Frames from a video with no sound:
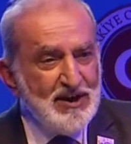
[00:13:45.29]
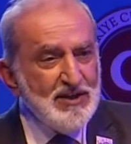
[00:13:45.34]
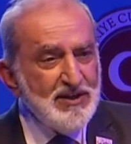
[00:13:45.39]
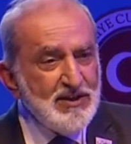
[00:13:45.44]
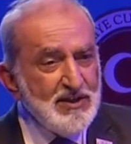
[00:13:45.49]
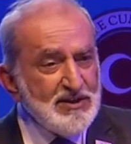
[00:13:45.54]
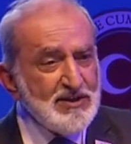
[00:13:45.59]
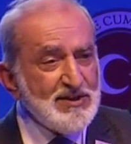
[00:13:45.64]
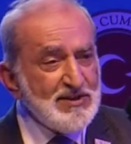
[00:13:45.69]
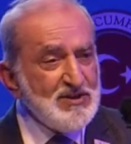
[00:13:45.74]

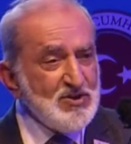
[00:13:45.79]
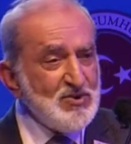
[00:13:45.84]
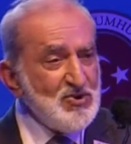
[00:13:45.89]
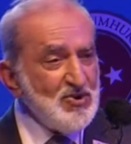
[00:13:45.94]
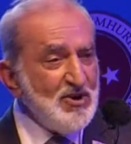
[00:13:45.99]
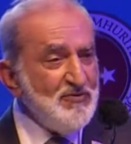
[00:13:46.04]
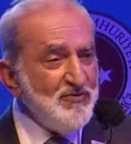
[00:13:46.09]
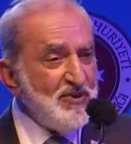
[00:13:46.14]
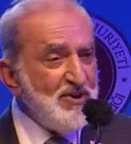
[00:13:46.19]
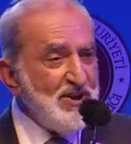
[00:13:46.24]
This
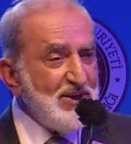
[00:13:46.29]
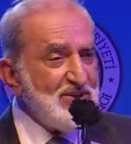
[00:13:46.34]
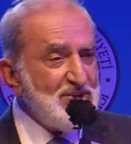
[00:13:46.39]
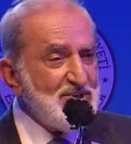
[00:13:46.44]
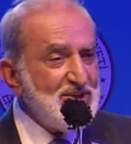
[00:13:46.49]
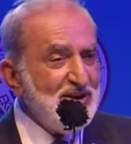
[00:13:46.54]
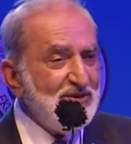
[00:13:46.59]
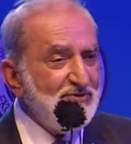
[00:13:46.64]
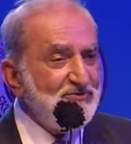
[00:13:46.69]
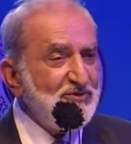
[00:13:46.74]
discovery
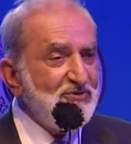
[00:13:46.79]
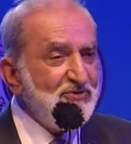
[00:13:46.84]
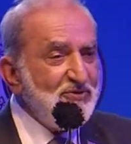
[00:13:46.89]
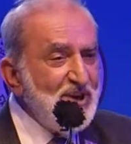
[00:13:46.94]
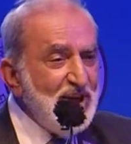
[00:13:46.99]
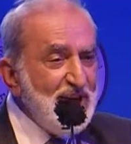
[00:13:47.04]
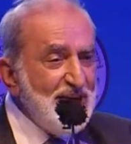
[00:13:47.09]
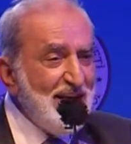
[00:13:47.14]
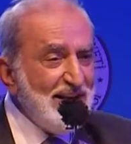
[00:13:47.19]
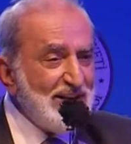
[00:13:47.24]
itself, if
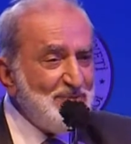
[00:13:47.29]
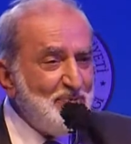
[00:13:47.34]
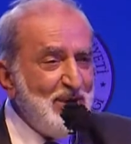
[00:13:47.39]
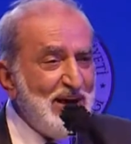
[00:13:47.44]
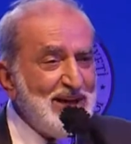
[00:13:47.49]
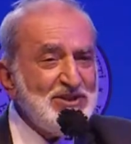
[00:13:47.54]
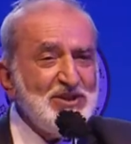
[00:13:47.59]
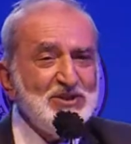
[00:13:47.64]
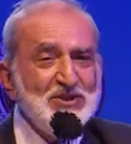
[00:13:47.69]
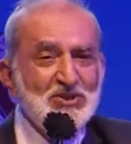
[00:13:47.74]
he had
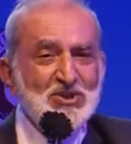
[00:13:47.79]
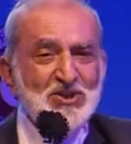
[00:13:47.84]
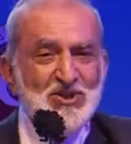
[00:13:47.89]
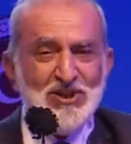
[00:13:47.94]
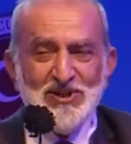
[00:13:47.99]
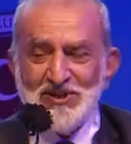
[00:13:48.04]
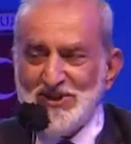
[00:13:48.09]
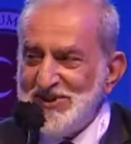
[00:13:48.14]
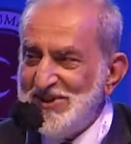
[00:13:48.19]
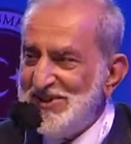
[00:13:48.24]
patented
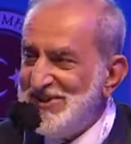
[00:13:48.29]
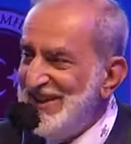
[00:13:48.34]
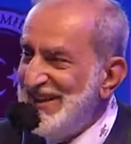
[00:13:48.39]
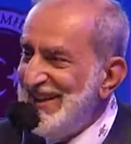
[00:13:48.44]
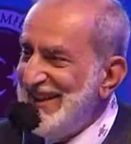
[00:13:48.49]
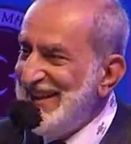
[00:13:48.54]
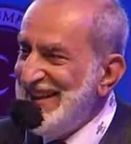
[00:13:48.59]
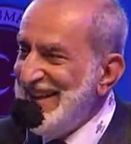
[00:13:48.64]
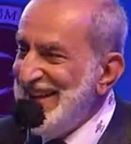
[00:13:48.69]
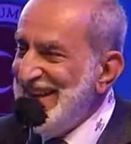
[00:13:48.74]
this,
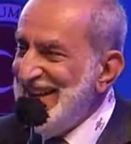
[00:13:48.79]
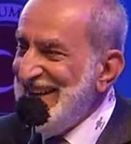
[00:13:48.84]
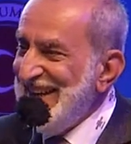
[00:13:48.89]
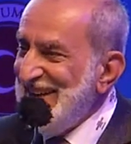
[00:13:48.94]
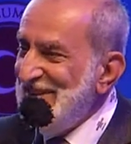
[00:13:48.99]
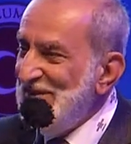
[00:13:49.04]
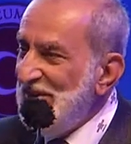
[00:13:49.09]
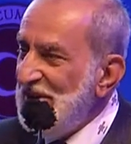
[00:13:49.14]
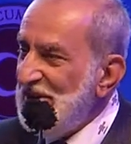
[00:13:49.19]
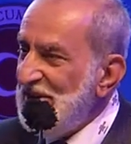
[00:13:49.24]

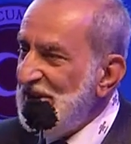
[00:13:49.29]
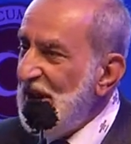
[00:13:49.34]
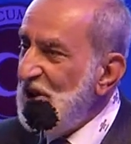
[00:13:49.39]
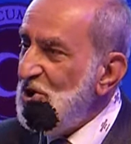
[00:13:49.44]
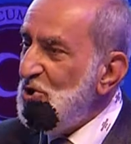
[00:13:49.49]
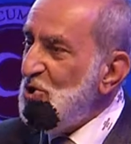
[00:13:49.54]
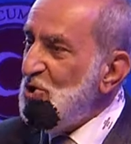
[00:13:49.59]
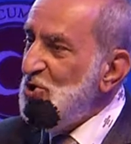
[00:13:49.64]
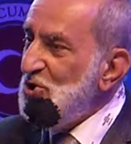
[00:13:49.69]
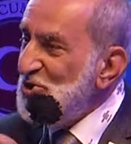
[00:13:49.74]
right,
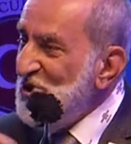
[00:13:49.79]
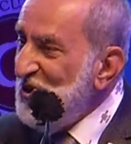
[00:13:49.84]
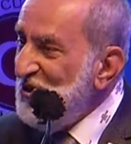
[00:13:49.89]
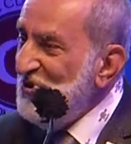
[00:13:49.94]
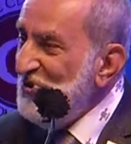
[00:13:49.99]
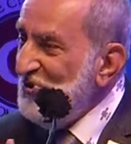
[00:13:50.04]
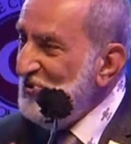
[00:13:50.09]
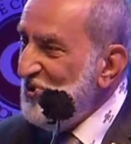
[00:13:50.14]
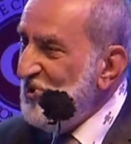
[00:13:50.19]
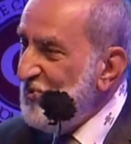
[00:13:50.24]
and
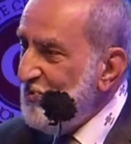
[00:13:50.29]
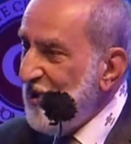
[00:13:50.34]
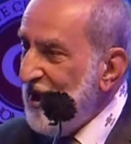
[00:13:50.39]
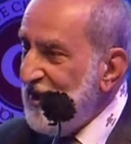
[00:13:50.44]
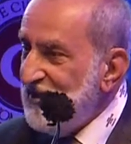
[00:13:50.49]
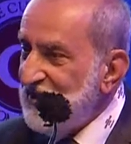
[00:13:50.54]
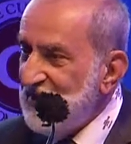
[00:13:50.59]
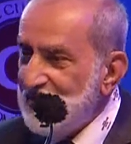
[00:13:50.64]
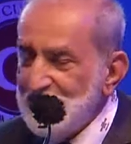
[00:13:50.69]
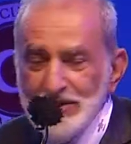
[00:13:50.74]
continued with the
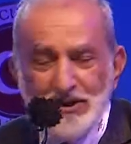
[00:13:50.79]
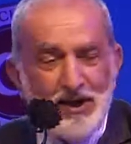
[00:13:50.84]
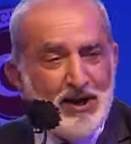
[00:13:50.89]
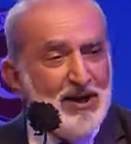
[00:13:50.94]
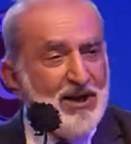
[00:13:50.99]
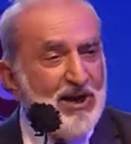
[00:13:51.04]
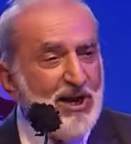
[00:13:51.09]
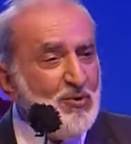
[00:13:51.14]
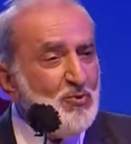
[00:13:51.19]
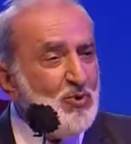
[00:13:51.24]
patent,
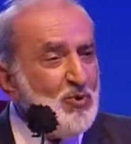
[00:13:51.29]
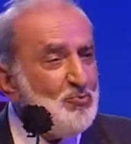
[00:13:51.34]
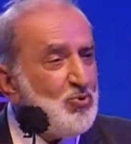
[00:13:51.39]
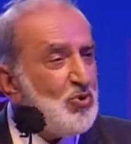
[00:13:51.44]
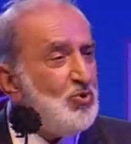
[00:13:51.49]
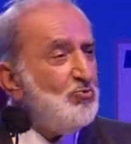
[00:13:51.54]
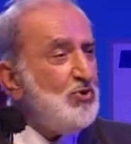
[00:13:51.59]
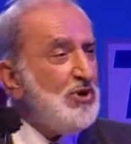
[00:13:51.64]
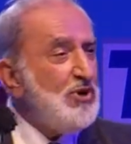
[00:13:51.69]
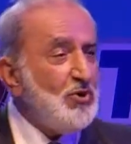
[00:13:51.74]
he will
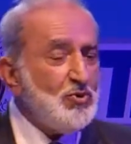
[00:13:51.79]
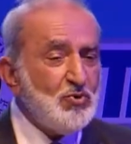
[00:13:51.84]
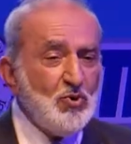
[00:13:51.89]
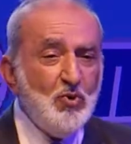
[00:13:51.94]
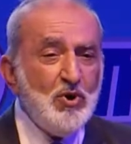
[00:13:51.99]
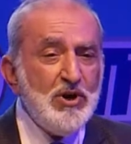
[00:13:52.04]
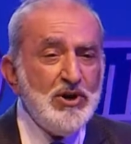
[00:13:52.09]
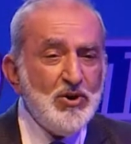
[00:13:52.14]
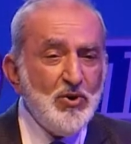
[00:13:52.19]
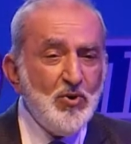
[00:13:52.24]
probably not
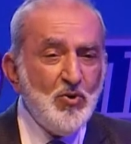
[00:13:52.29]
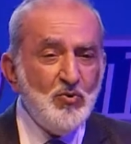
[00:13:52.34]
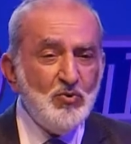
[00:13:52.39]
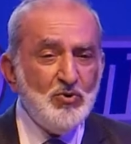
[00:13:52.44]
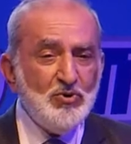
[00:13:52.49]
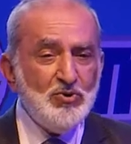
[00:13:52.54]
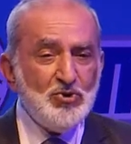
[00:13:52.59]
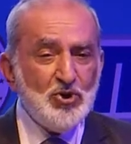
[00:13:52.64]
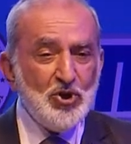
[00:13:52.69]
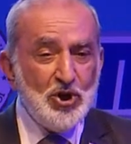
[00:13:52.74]
only
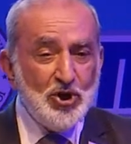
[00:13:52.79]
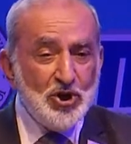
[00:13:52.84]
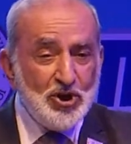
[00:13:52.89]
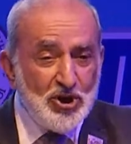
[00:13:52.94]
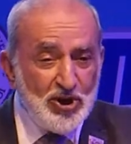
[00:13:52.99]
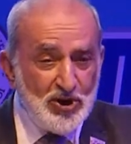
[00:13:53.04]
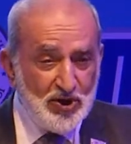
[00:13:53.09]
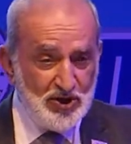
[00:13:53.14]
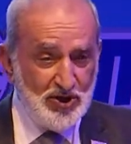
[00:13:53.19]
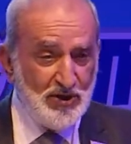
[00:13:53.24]
own
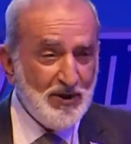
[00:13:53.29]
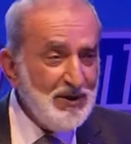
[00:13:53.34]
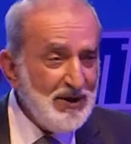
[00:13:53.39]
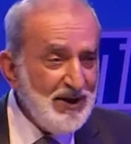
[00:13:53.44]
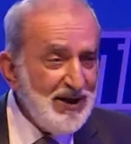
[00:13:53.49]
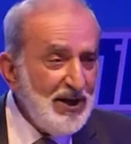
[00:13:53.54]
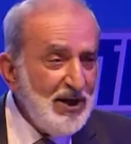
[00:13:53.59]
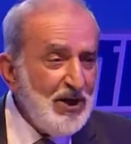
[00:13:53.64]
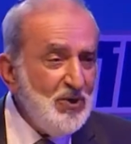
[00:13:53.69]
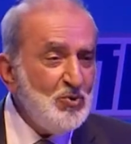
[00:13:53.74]
Turkey,
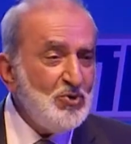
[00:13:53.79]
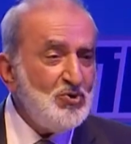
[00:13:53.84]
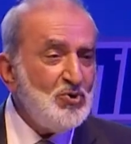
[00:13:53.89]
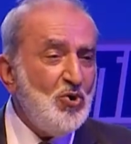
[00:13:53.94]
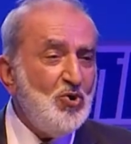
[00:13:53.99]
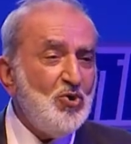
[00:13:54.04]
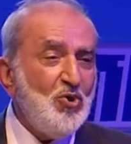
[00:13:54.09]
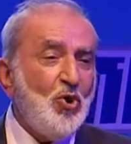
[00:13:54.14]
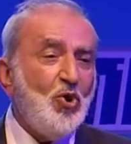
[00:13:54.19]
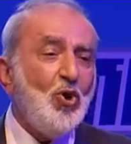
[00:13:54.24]
he would
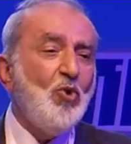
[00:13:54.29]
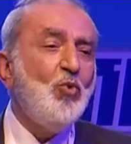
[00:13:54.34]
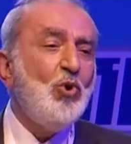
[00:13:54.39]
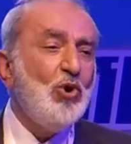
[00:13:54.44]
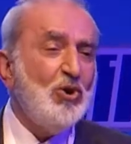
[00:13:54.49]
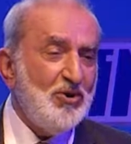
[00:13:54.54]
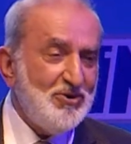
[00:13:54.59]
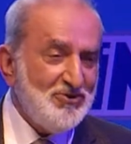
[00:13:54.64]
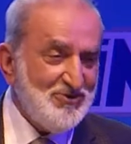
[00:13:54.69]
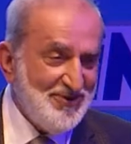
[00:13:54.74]
own the whole
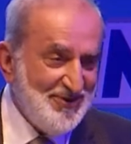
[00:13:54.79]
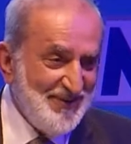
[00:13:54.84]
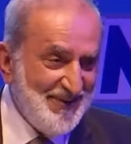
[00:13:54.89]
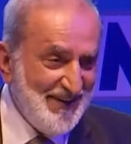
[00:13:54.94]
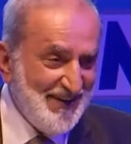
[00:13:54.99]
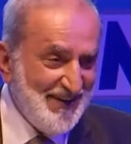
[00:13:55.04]
world,